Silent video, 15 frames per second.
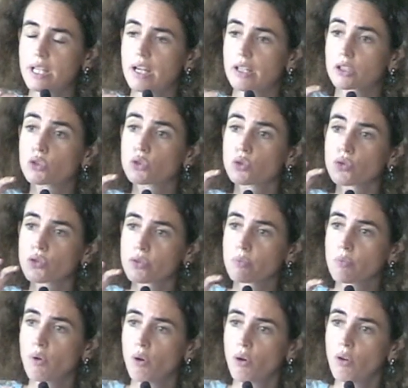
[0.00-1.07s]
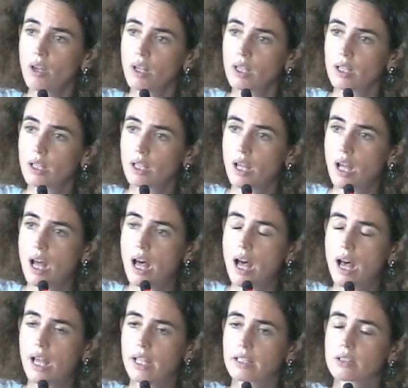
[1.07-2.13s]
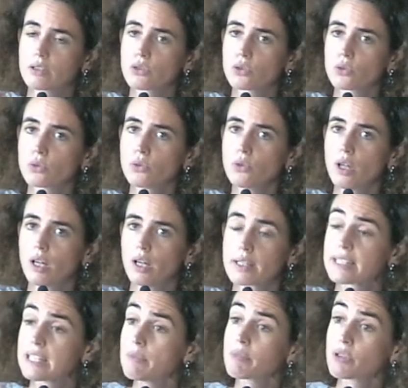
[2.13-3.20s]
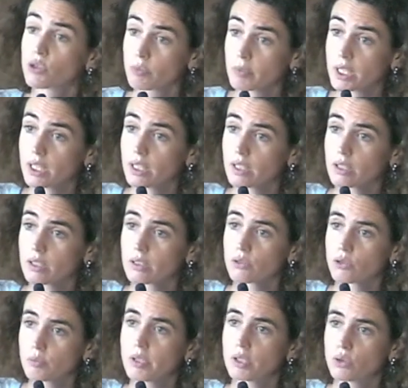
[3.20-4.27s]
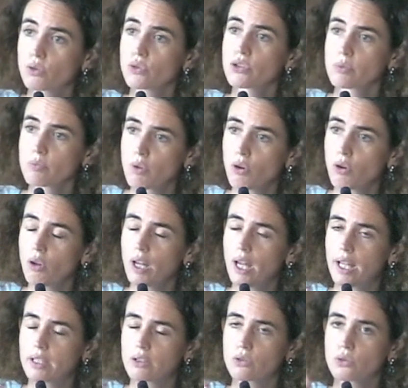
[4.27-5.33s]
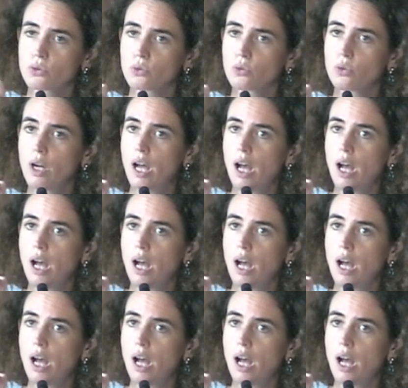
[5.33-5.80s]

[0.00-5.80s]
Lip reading: are too small and too seems to me to be too small and too